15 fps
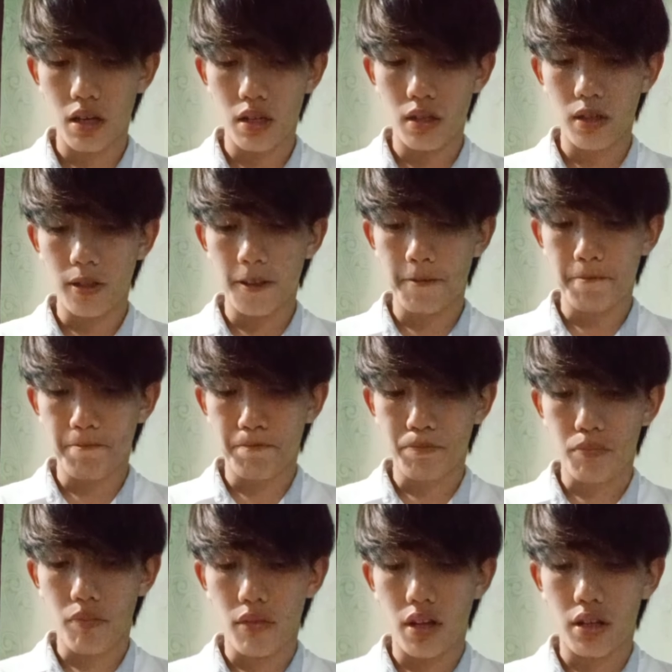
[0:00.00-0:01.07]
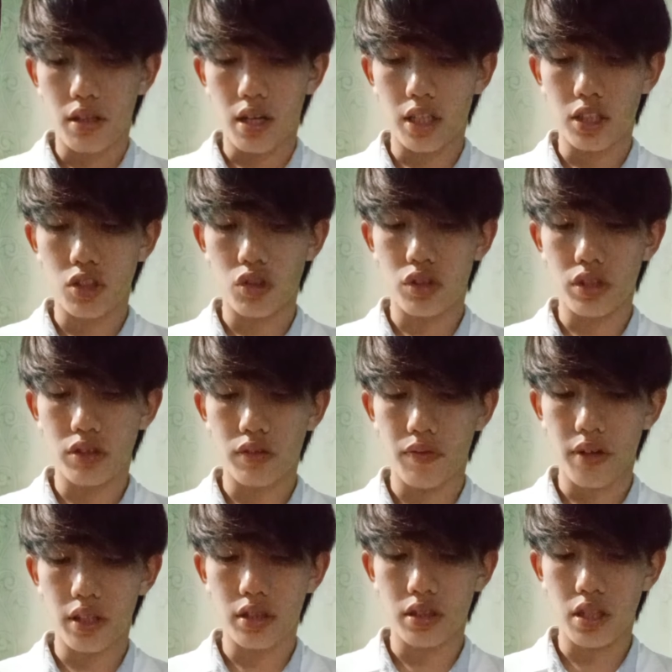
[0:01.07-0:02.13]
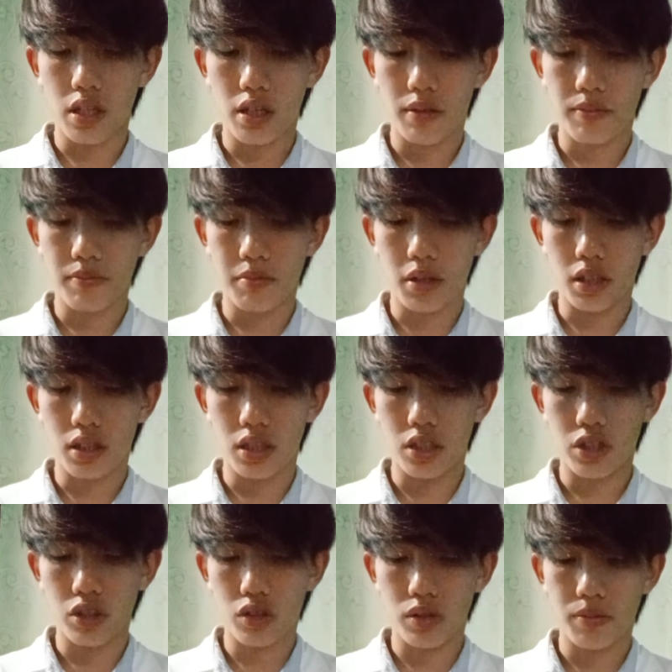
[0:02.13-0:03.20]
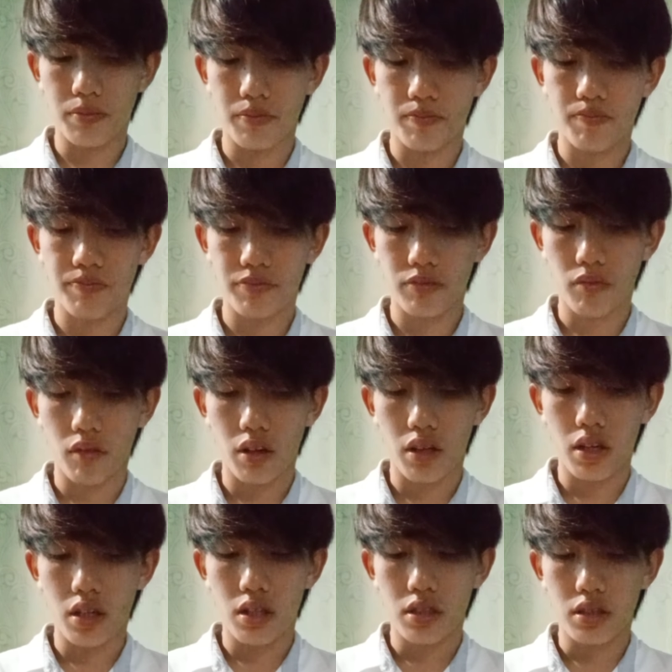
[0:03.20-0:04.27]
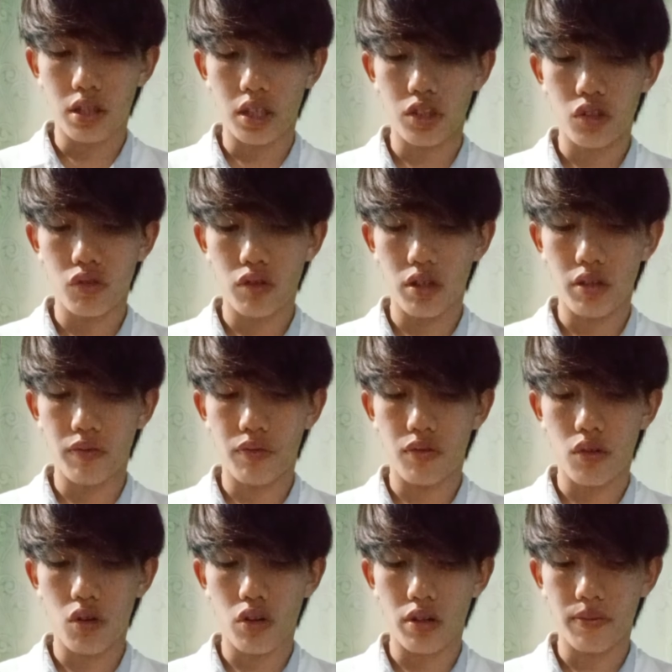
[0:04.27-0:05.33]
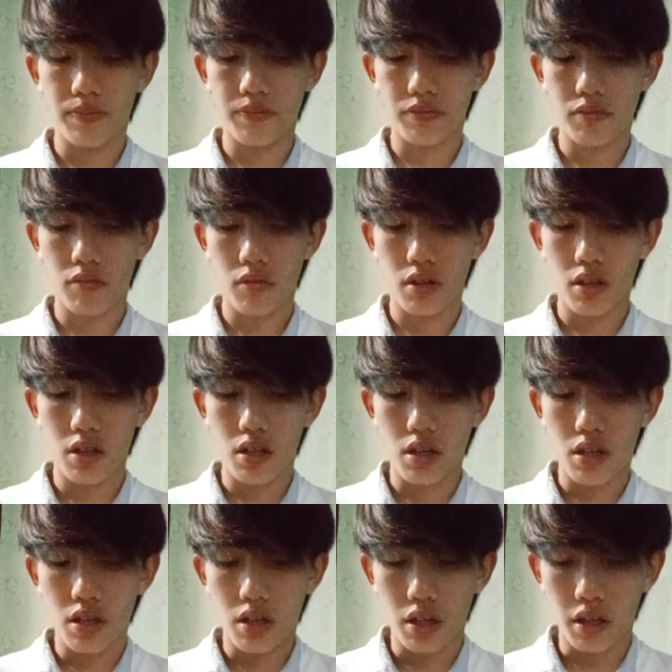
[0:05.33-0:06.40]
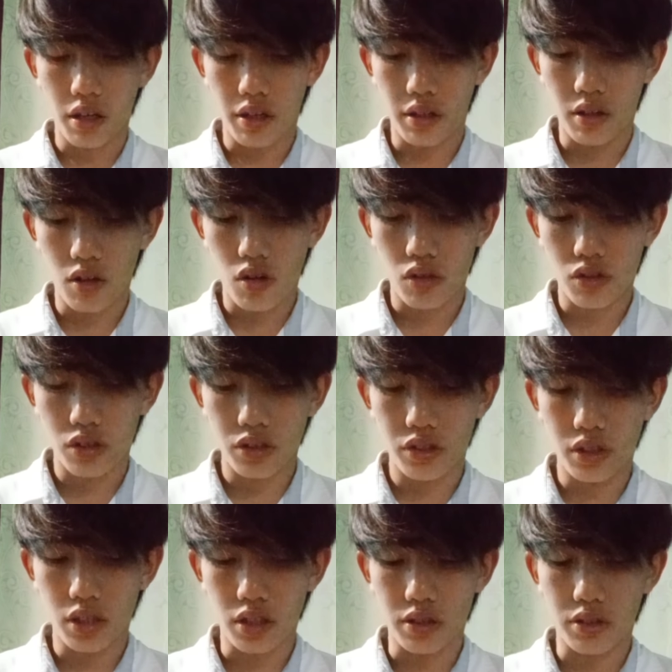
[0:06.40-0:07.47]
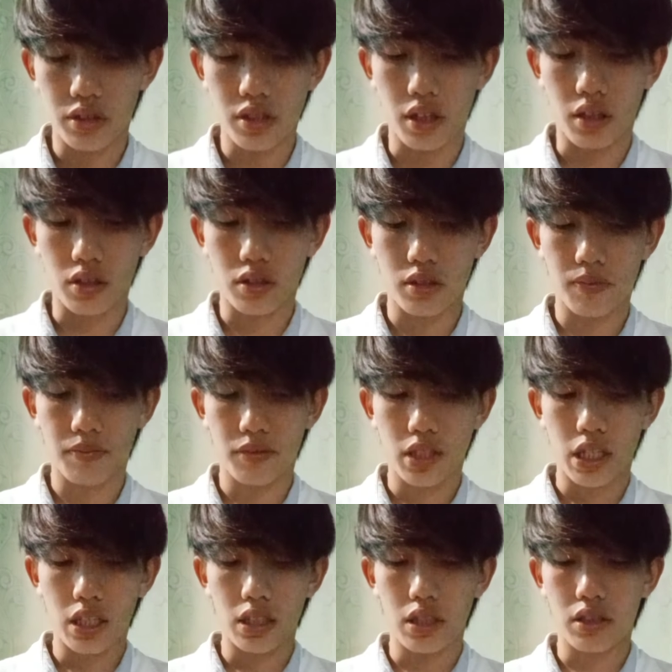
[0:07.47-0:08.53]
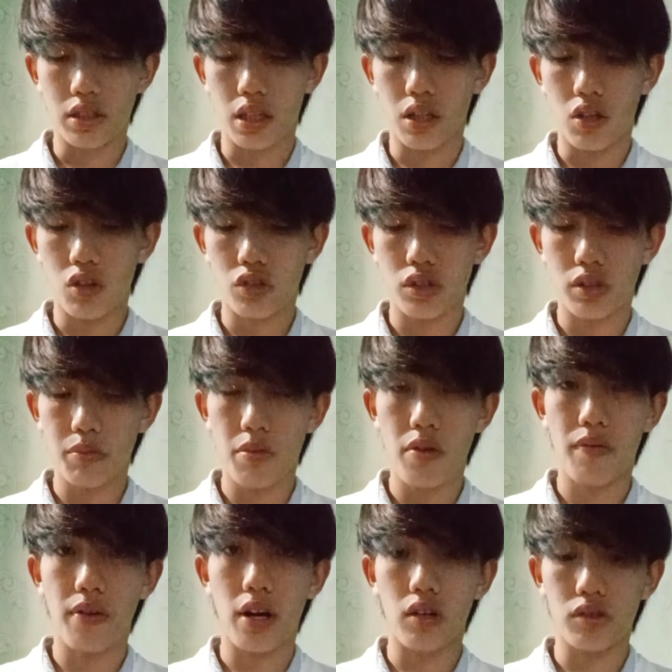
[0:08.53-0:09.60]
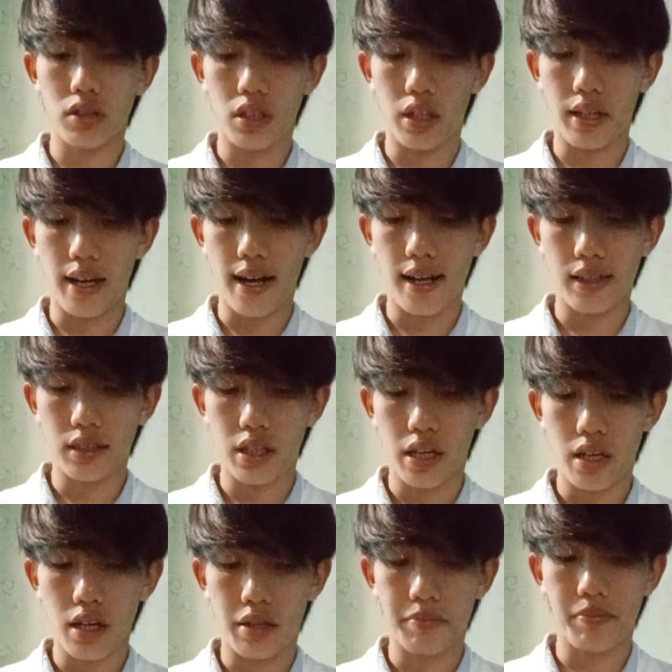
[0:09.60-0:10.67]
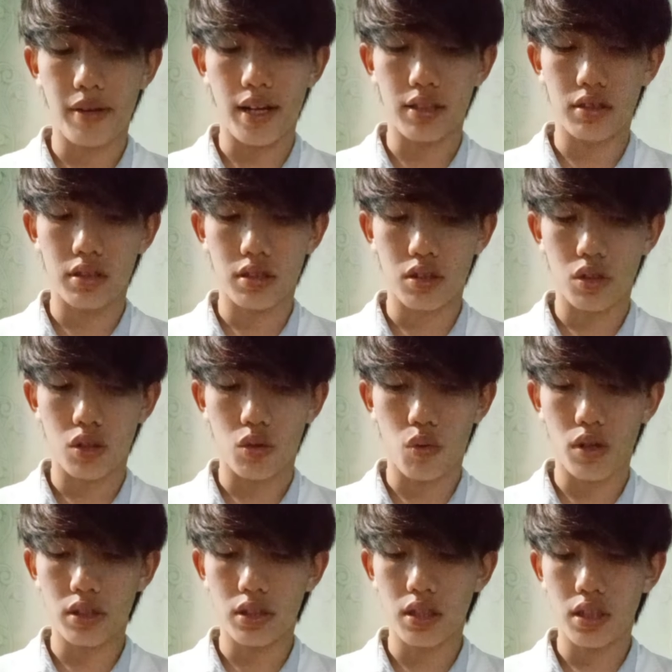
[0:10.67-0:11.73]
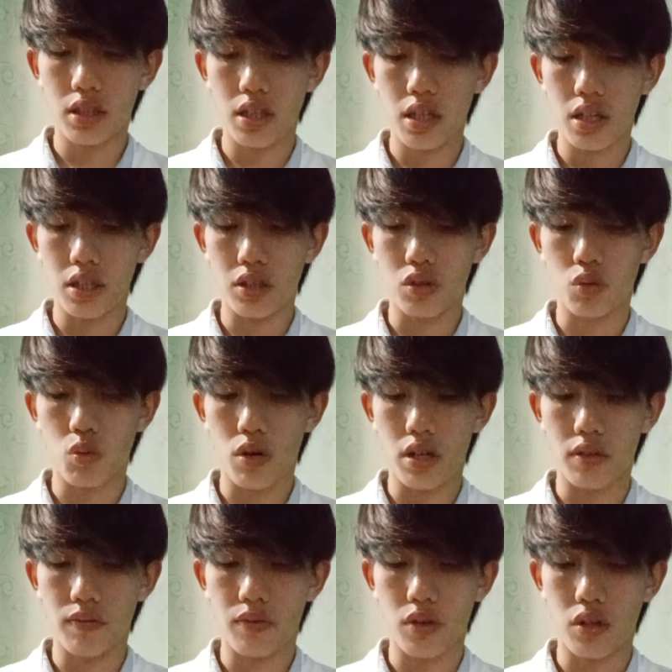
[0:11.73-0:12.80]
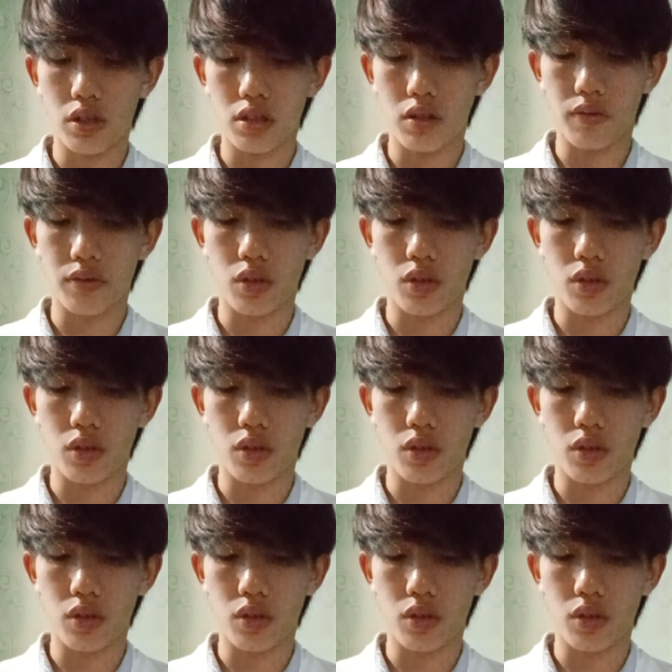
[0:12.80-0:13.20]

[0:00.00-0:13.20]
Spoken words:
hydrogen 70, magnesium, nitrogen 4, and oxygen 6. This can also be found in algae and plants. Quantity is 1/4 of total chlorophyll,